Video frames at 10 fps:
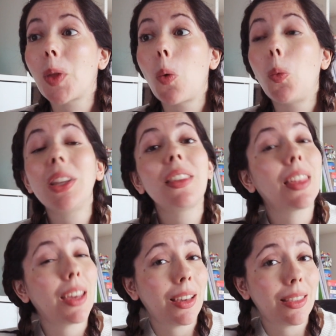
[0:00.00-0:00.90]
One
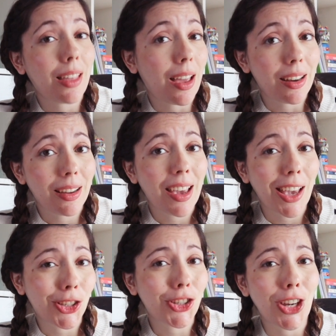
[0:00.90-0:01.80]
thing that
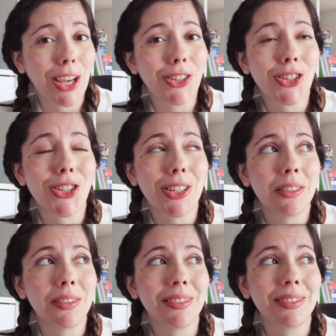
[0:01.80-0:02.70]
has changed,
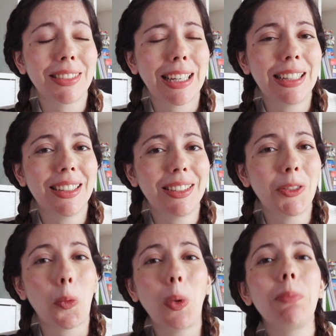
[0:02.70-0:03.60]

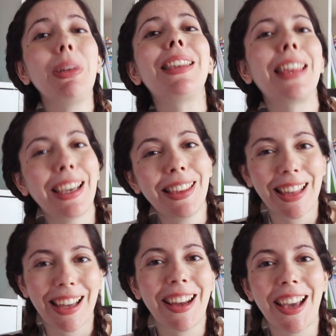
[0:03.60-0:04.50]
one big thing
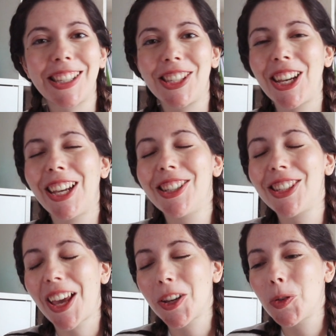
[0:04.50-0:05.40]
that has
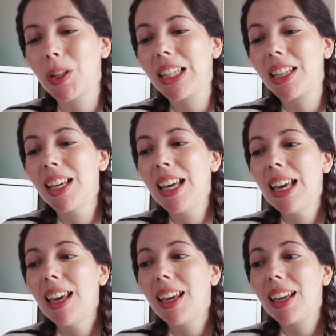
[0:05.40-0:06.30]
changed actually,
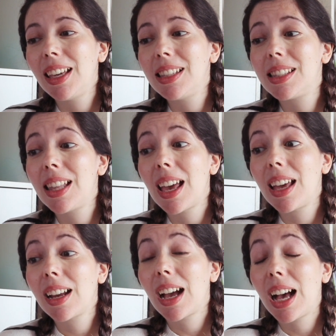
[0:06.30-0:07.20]
is
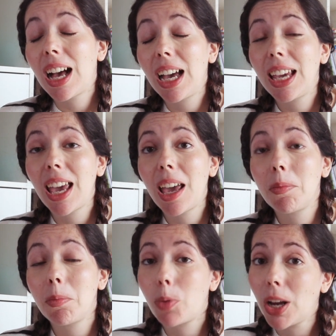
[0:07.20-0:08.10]
that I
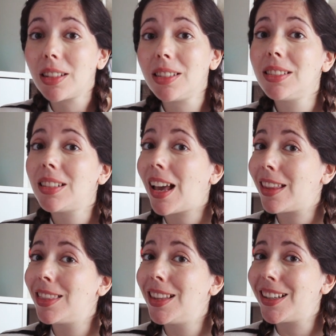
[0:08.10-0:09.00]
am pregnant
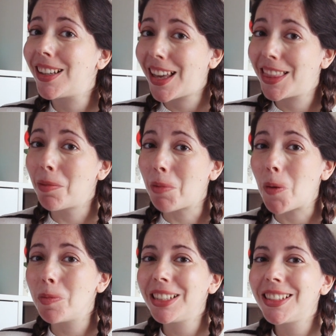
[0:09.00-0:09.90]
at the
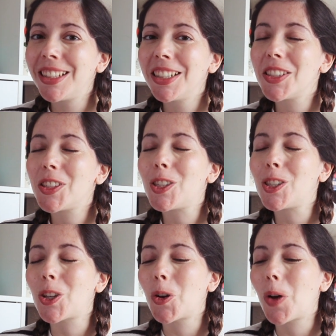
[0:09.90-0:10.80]
moment.
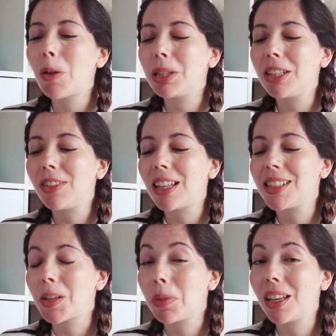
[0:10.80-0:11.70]
So I believe
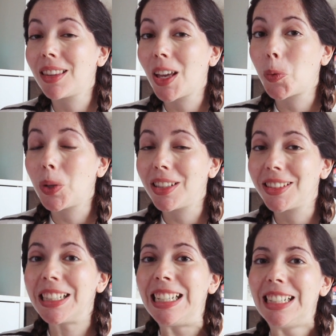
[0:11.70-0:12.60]
that's something that will